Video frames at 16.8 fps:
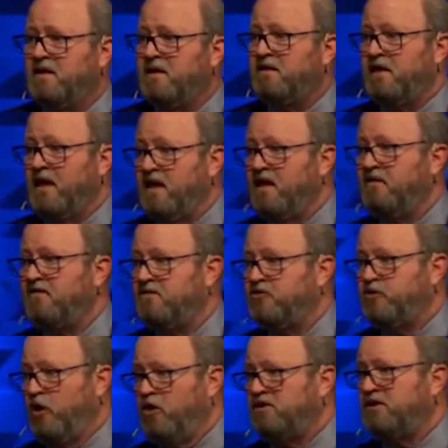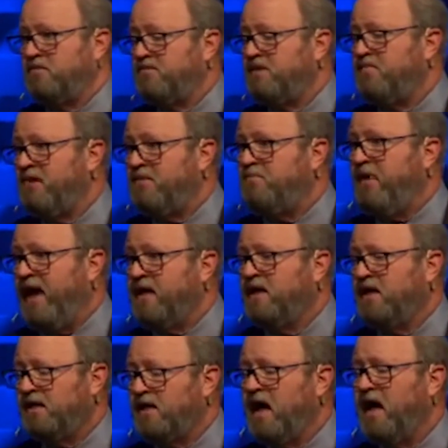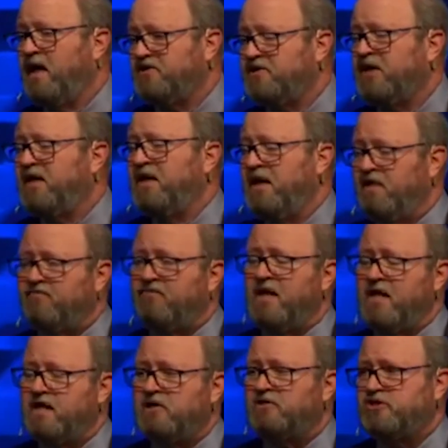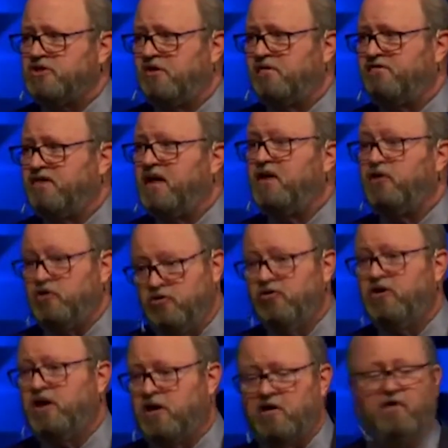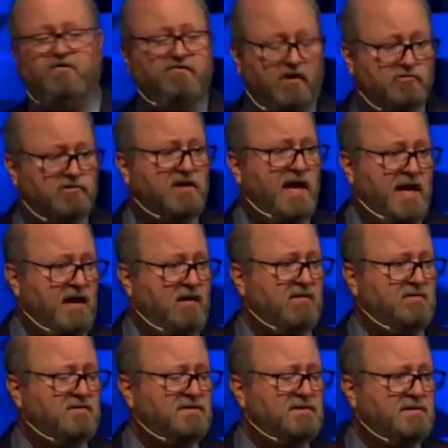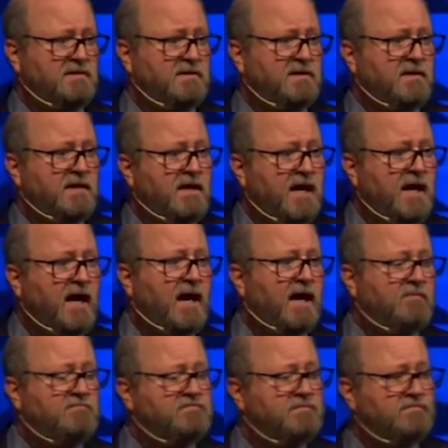They thought them to be pagan gods. If they could serve then, you can go vote now.